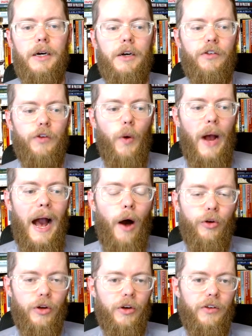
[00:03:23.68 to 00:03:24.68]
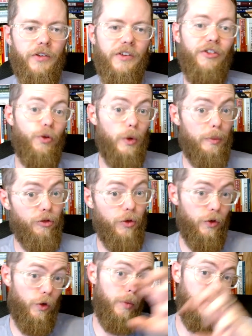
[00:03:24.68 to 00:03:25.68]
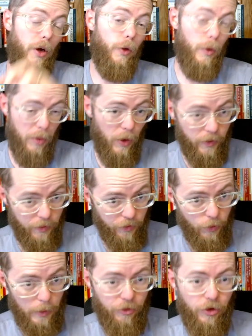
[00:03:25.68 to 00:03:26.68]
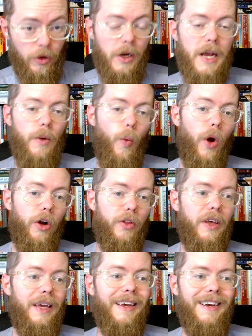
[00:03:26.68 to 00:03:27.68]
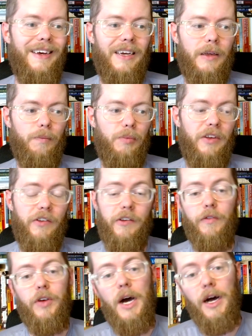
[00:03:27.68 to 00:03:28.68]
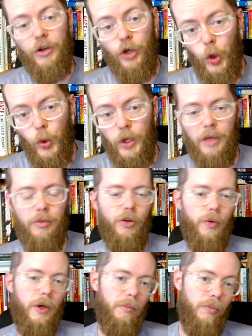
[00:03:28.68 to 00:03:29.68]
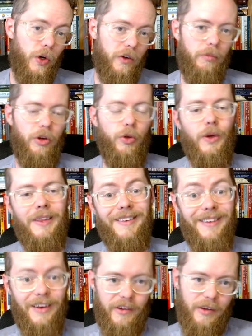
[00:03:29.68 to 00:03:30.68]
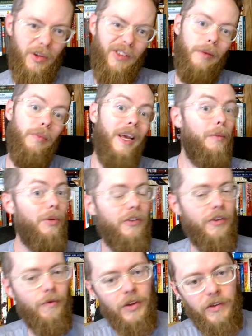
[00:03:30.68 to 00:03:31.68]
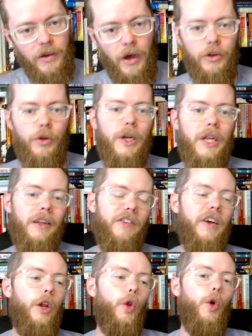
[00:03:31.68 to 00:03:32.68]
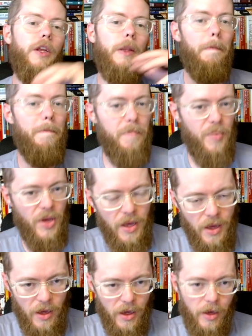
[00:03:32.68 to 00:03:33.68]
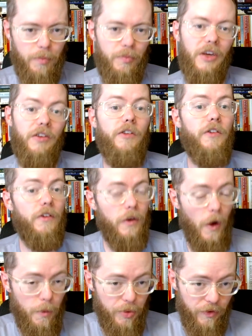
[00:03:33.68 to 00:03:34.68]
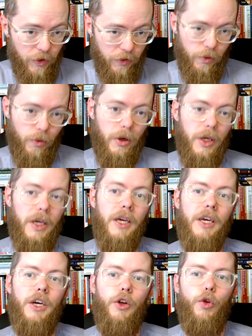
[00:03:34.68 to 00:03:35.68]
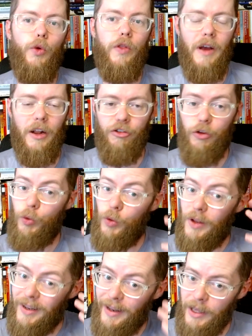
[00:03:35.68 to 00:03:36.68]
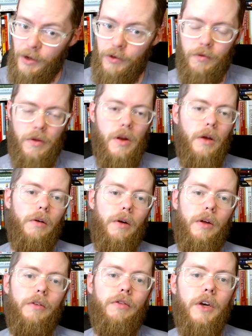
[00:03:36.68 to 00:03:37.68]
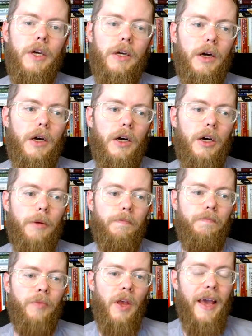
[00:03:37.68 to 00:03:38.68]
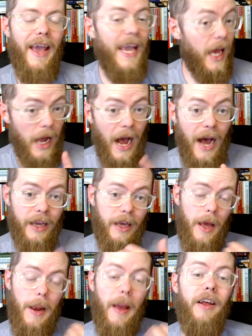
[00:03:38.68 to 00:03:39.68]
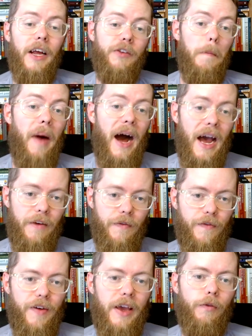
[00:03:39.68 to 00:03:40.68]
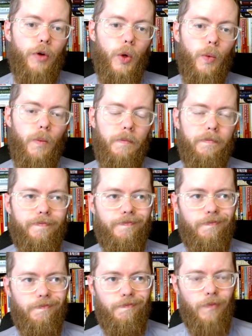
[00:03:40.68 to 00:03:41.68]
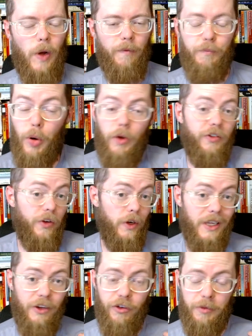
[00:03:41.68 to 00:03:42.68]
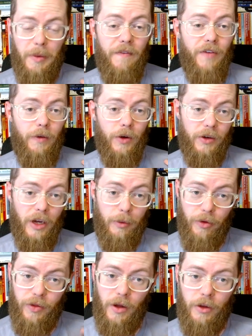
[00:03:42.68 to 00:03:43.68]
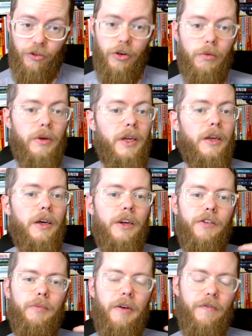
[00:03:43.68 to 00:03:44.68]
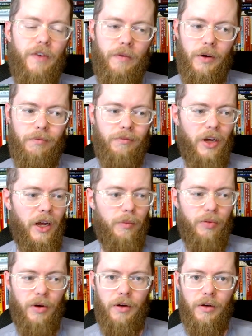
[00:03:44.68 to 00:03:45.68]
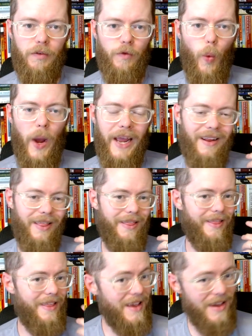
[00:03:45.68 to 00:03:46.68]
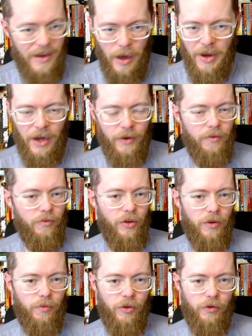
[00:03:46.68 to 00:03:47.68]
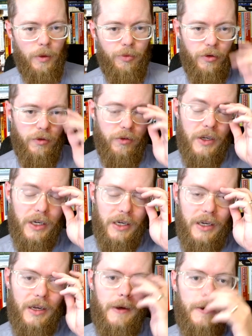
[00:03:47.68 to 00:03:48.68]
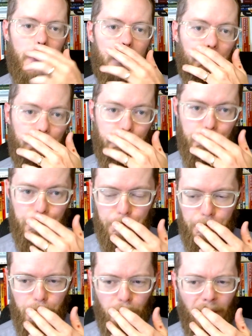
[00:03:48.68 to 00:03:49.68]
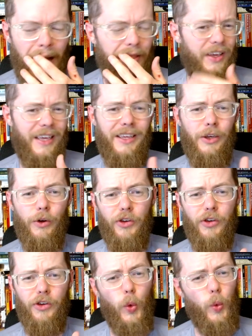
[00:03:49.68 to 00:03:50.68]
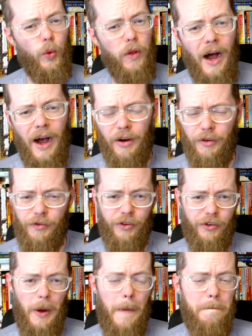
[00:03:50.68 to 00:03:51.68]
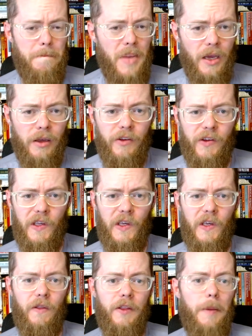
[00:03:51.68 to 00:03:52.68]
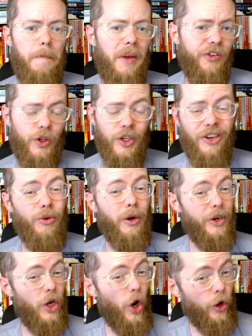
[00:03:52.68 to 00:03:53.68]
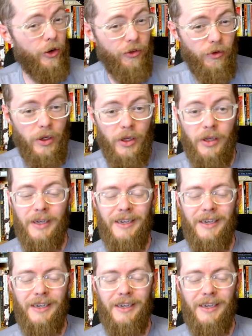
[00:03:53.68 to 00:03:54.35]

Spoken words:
So how does Scripture interpret other parts of Scripture? What are the pieces of continuity between books and between the Testaments and pieces of discontinuity? And let's kind of look at the big scope of the story, do theology through the lens of the narrative. And it's my favorite, personally, it's just my favorite type of theology to read. It's my favorite type of way to think about the Scriptures. I think it yields a lot of just amazing literary artistry.